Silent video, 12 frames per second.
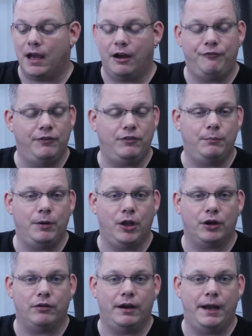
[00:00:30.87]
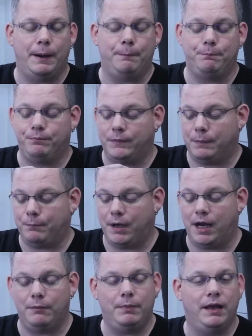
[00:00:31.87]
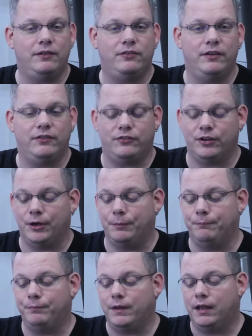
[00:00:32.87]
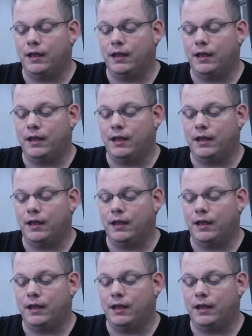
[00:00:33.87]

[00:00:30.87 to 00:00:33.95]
A 50 milligram pod-based system,